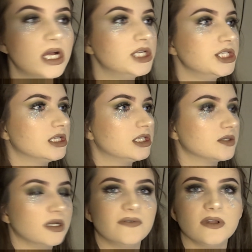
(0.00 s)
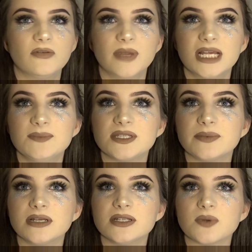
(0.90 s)
I do like to overlay my lips a
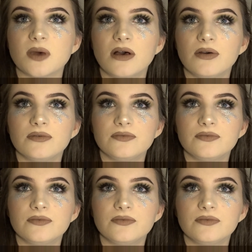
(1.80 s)
bit as well,